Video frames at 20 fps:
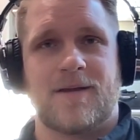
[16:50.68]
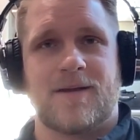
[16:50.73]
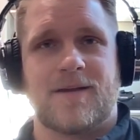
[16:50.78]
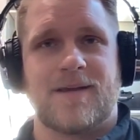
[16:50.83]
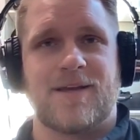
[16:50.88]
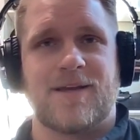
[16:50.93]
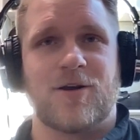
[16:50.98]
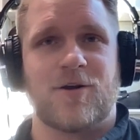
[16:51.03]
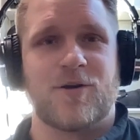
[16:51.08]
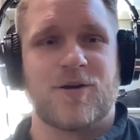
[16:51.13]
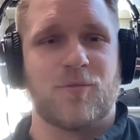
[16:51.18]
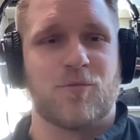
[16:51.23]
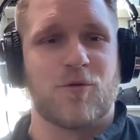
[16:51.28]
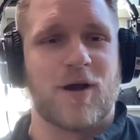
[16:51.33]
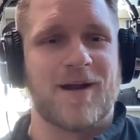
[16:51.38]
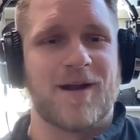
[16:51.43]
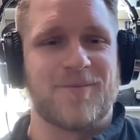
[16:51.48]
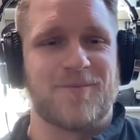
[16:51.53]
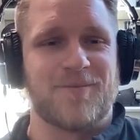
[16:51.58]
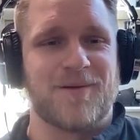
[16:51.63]
you
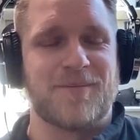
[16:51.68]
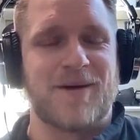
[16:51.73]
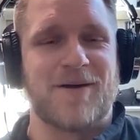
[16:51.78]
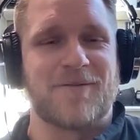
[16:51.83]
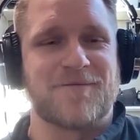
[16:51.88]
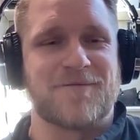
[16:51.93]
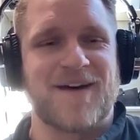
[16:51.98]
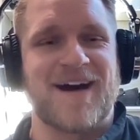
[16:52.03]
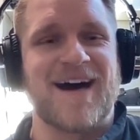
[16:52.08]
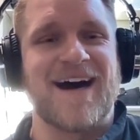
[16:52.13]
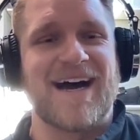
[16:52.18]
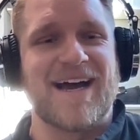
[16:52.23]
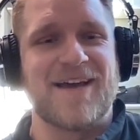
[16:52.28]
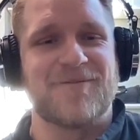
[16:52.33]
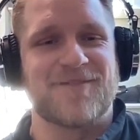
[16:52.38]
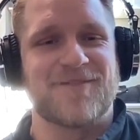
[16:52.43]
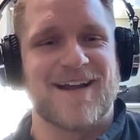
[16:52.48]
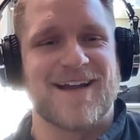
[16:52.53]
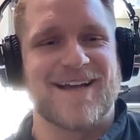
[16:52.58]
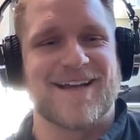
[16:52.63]
brought up about
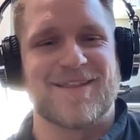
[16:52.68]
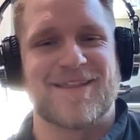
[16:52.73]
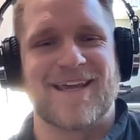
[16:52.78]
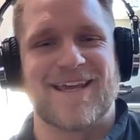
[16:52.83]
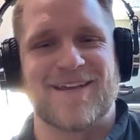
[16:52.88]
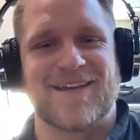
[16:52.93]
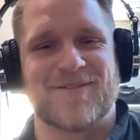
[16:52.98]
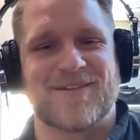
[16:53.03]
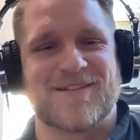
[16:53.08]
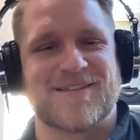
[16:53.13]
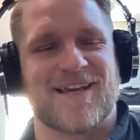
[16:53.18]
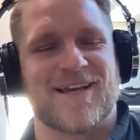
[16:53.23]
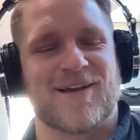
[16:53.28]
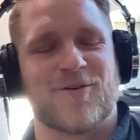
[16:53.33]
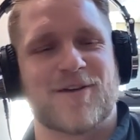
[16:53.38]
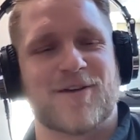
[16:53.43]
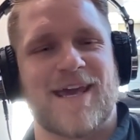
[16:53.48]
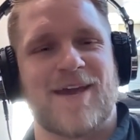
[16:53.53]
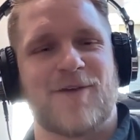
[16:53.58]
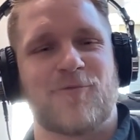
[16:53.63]
five, and I can think of it's like,
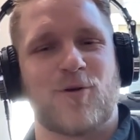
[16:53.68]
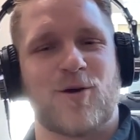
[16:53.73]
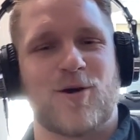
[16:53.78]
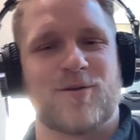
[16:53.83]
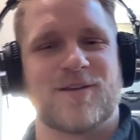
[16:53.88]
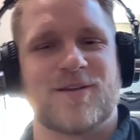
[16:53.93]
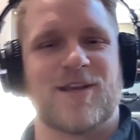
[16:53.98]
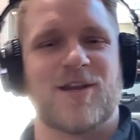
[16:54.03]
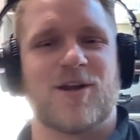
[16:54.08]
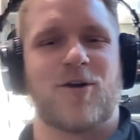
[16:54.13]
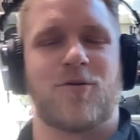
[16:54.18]
okay, well,